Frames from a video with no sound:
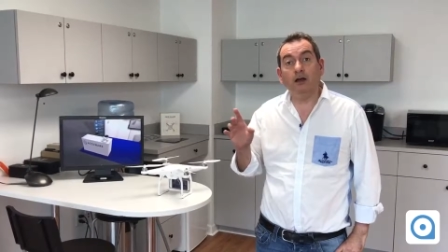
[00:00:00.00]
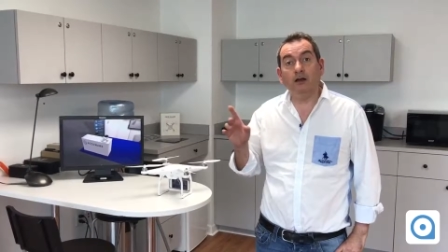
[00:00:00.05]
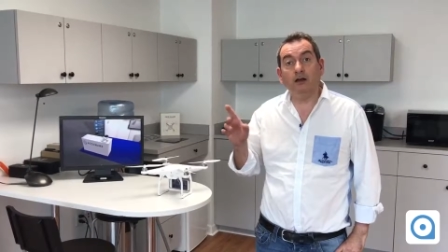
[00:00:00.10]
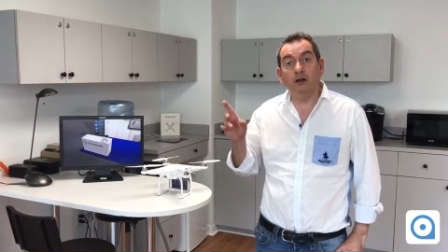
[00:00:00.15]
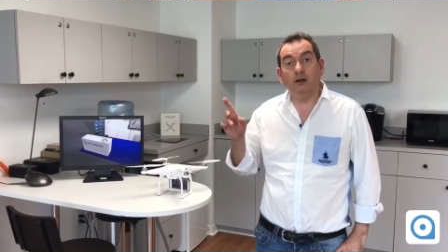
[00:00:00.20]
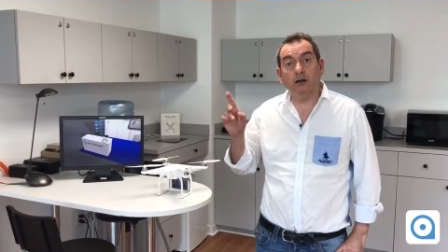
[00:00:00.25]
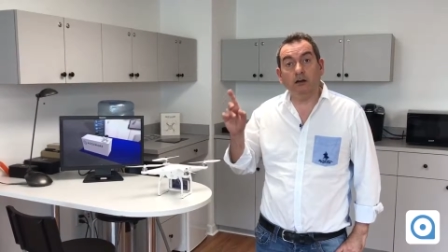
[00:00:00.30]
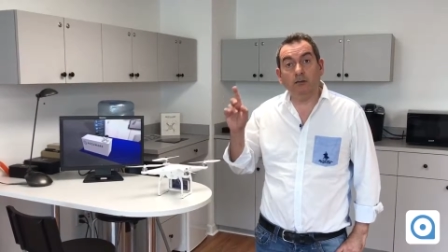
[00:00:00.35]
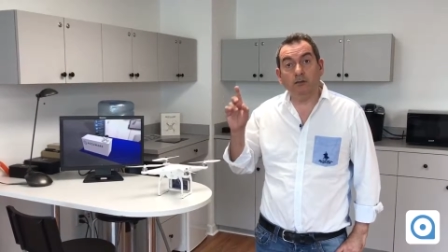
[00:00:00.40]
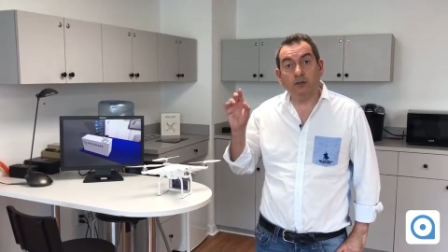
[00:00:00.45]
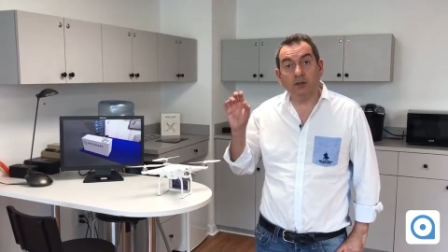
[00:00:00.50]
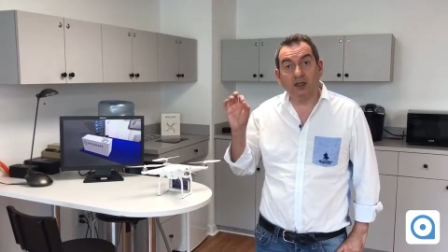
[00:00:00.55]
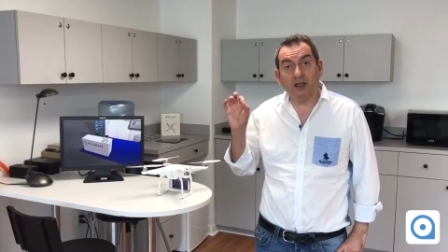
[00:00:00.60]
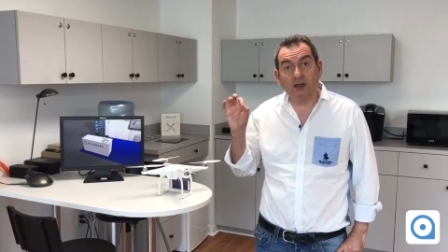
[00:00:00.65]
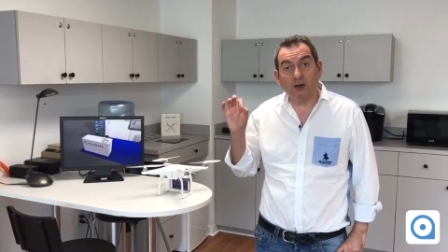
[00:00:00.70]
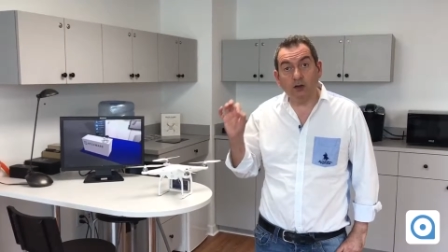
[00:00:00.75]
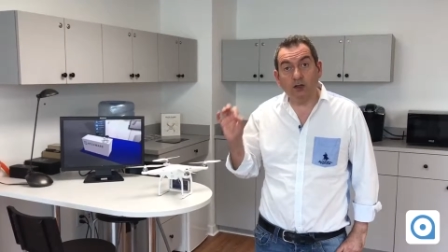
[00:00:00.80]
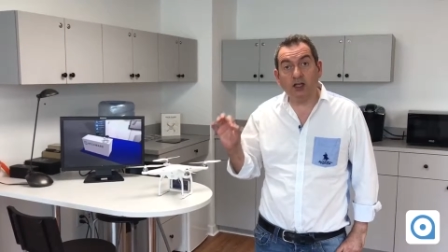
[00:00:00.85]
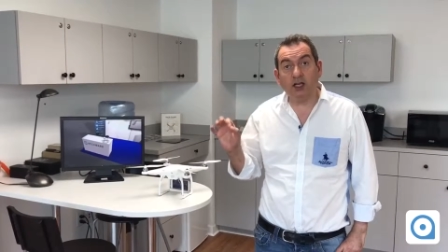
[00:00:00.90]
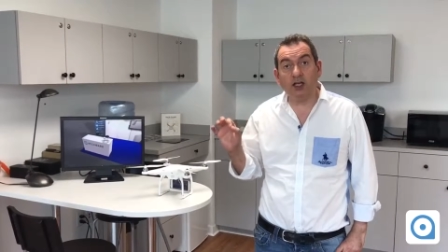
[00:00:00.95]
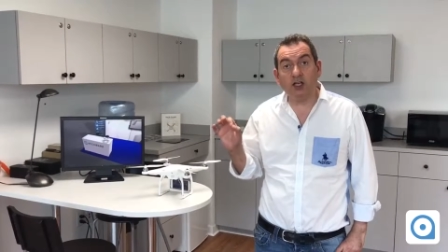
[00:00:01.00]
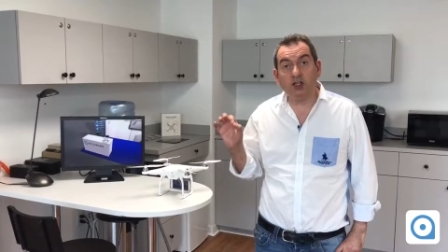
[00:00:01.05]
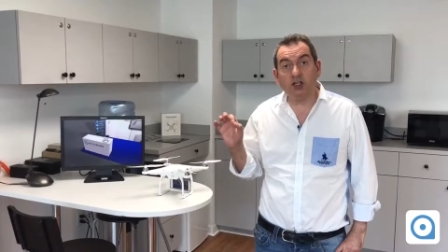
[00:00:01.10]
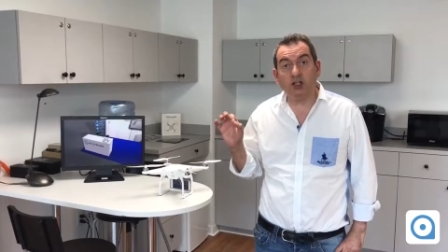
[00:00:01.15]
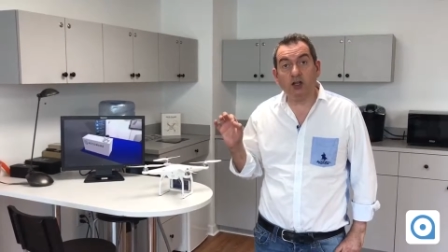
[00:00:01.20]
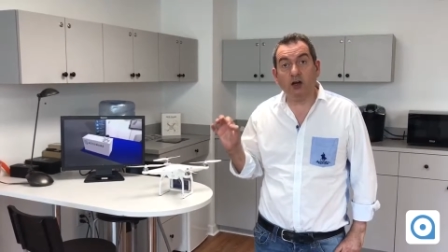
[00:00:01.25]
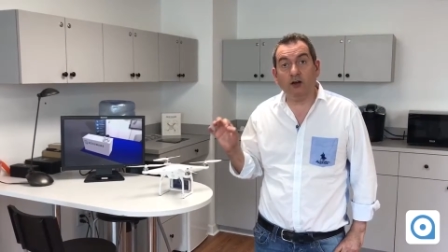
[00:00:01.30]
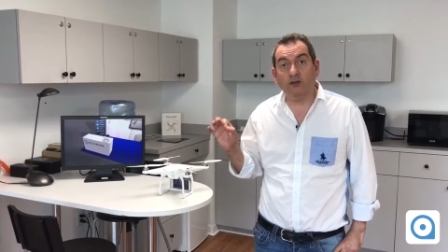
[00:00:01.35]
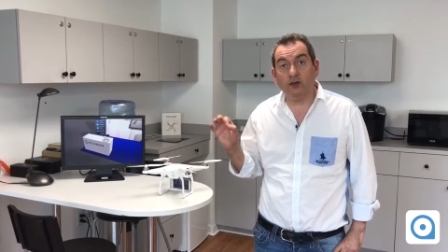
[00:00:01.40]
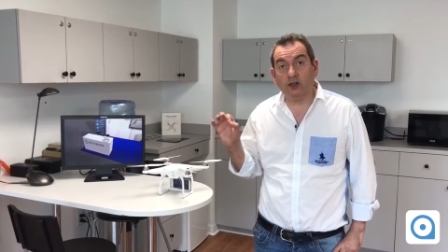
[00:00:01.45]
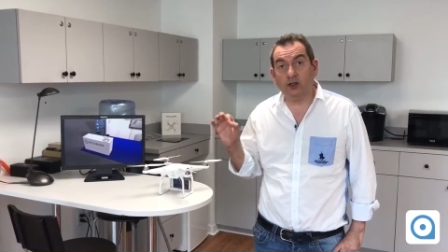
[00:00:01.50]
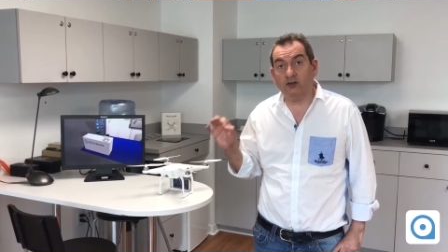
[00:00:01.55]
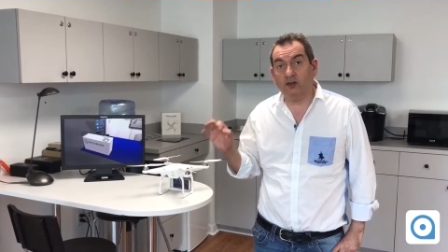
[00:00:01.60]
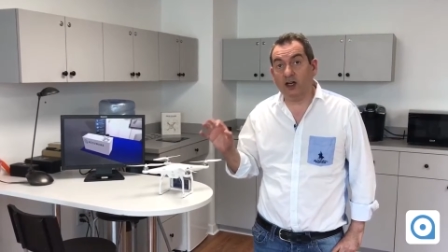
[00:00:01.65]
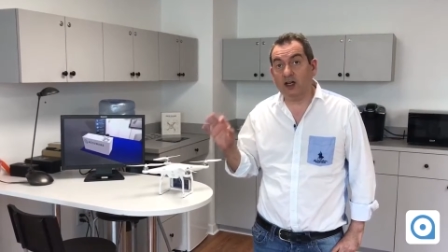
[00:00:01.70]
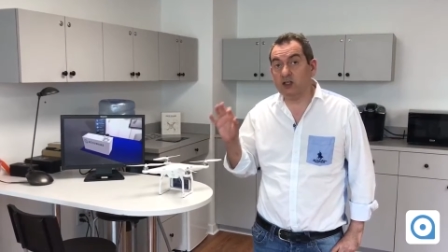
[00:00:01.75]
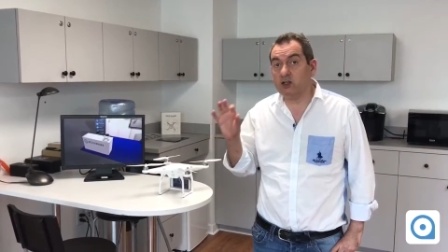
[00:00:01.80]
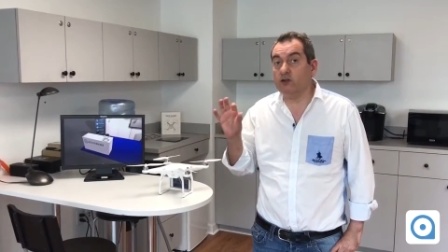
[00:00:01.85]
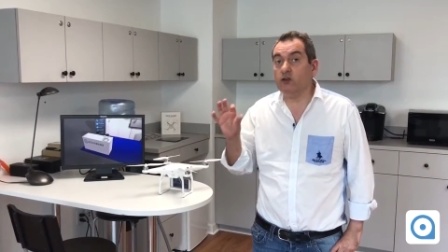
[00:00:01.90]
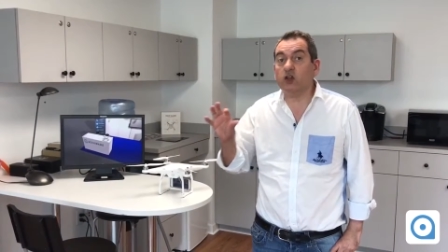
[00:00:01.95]
um, the location of a
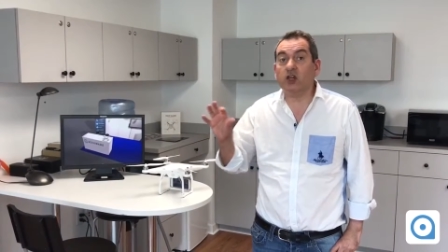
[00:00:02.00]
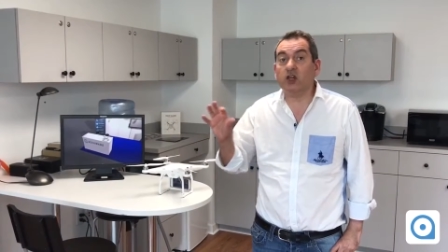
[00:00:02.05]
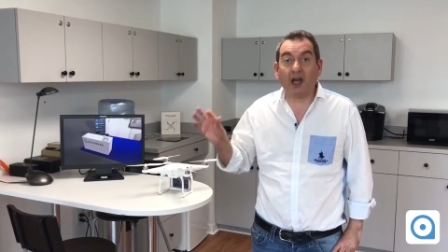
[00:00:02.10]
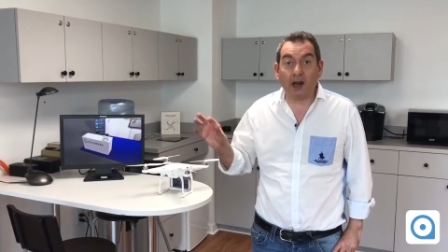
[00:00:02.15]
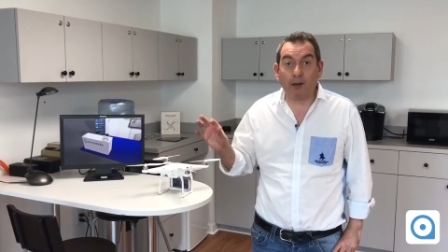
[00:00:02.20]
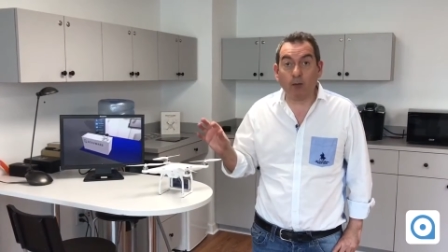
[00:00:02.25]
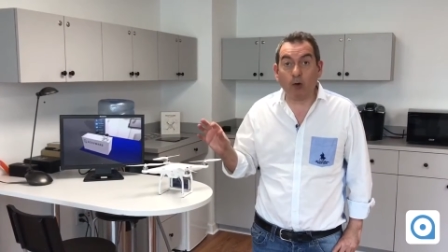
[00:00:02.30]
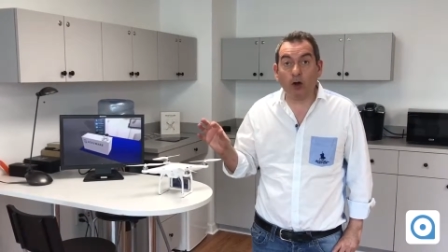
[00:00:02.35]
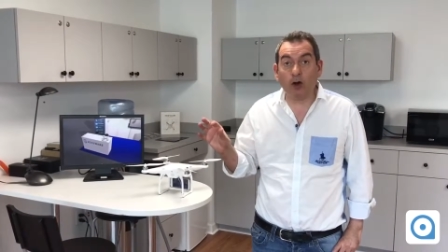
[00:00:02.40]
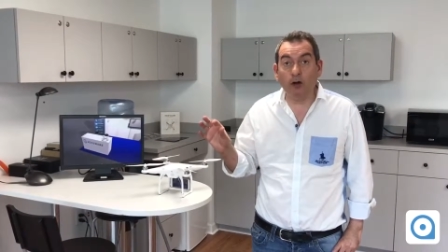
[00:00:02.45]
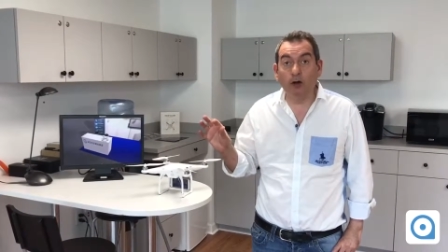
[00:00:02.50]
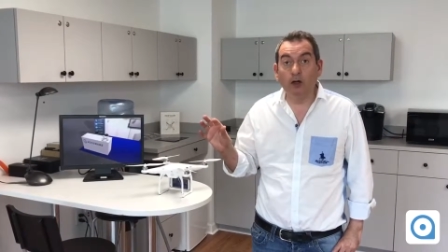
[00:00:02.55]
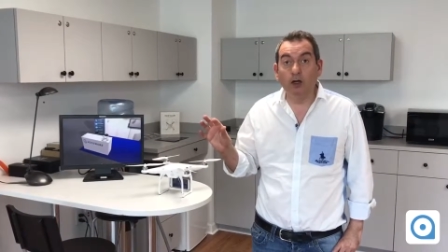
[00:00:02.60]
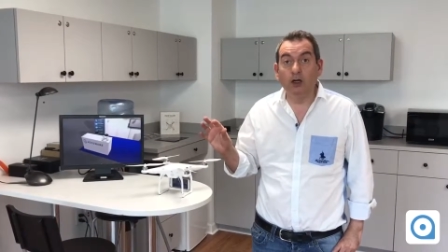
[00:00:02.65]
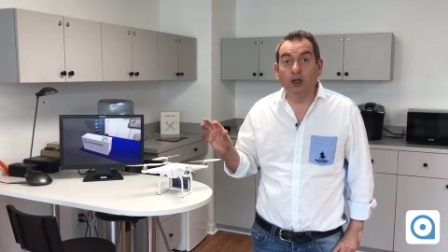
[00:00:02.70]
device, of a camera,